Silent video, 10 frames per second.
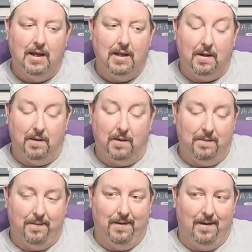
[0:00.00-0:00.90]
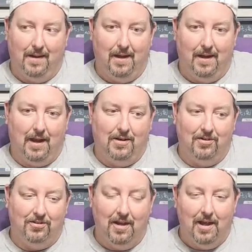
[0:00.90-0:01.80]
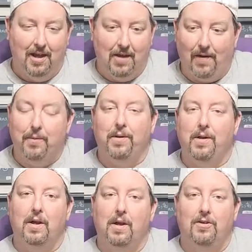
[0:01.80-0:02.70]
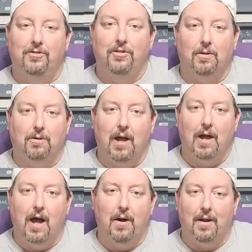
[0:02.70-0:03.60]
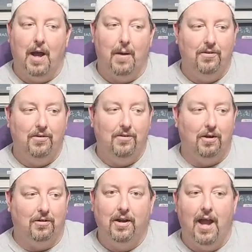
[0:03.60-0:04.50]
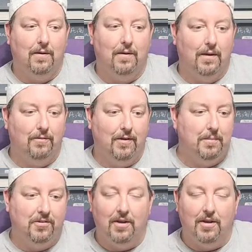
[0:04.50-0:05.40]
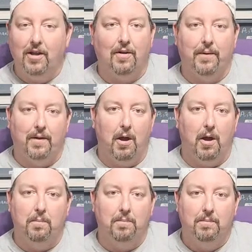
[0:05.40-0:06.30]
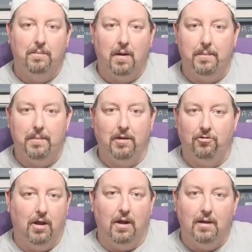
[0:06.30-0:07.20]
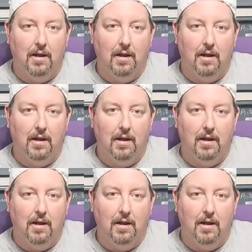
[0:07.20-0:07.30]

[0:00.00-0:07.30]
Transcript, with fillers: you know I just if I really wanted just to grow clout, I would just start free handling venomous snakes all the time. I mean, shit.